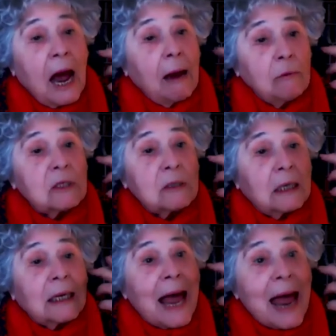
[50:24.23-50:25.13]
I was
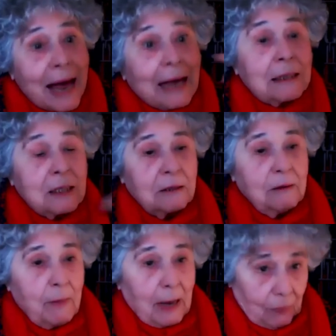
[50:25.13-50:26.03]
glad
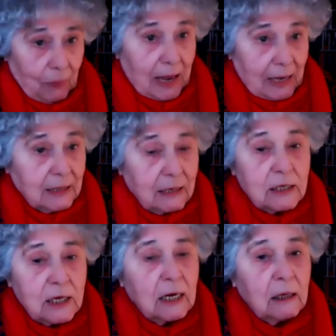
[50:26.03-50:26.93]
about that. And
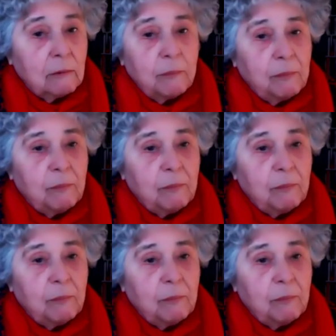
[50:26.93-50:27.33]
it'll